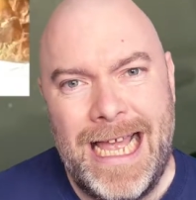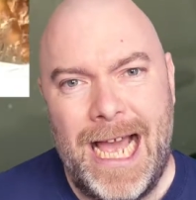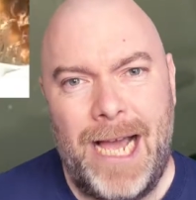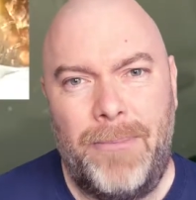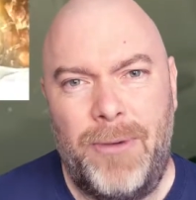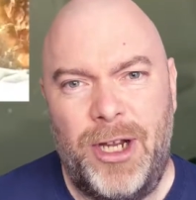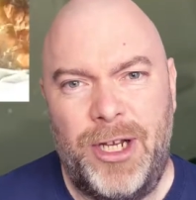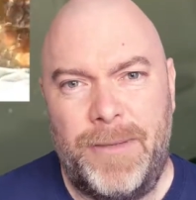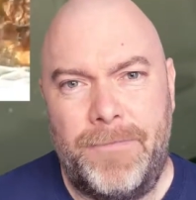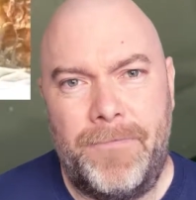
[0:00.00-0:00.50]

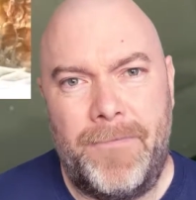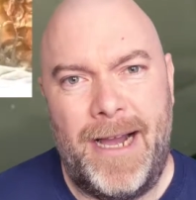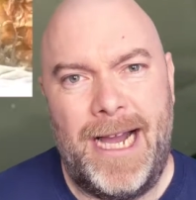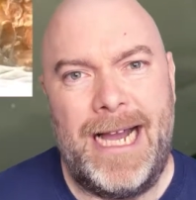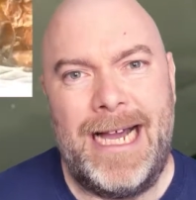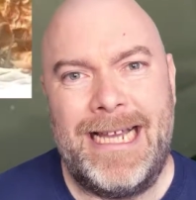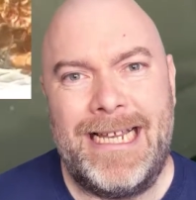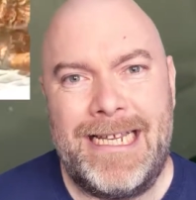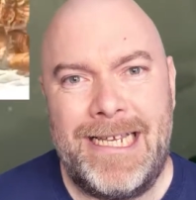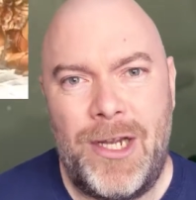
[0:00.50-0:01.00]
about a
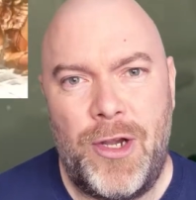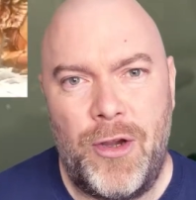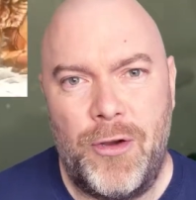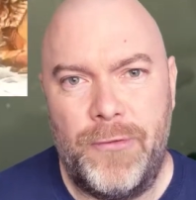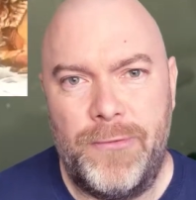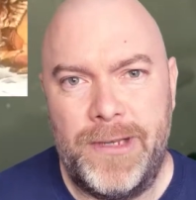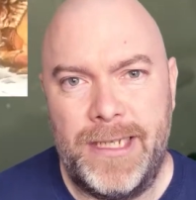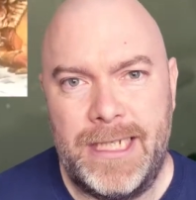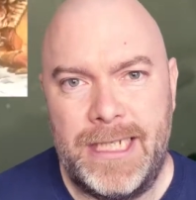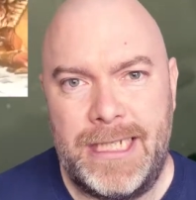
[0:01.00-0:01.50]
man who
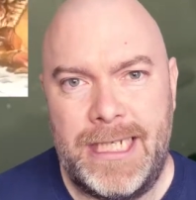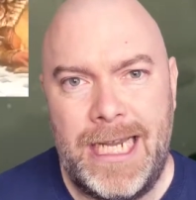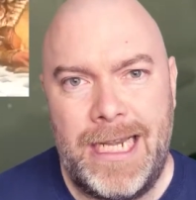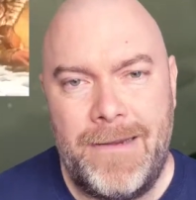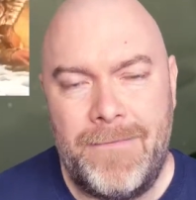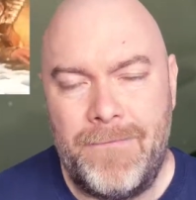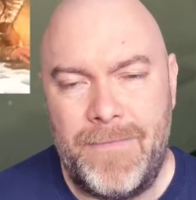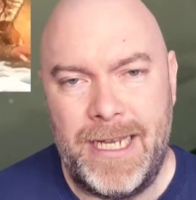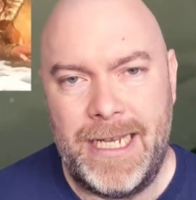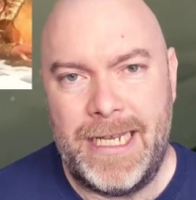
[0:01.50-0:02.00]
has
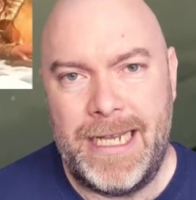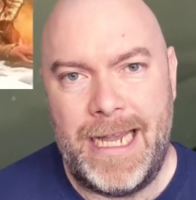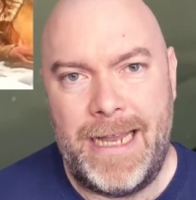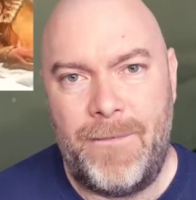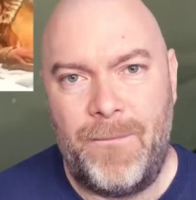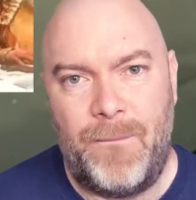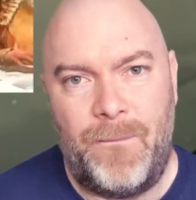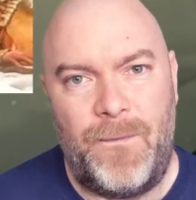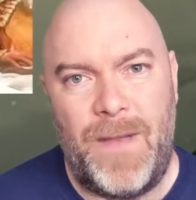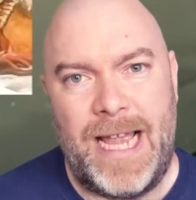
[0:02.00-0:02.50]
been
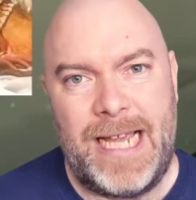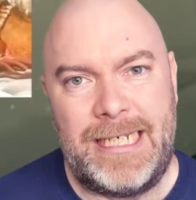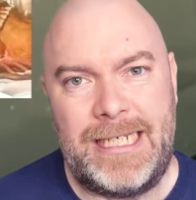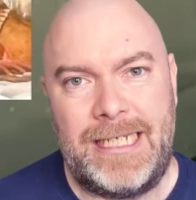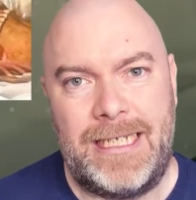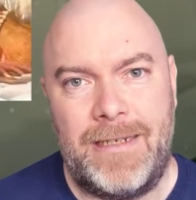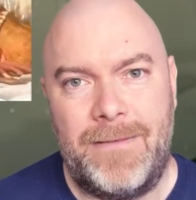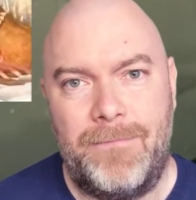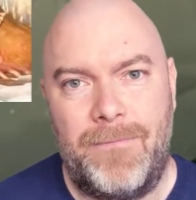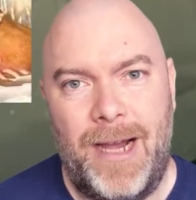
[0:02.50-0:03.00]

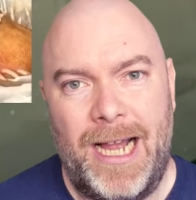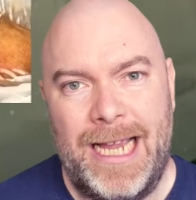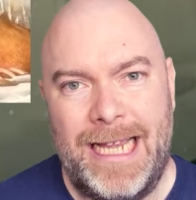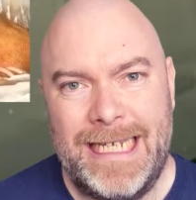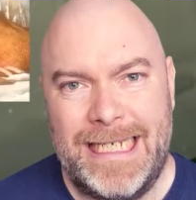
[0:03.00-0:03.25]
infested by a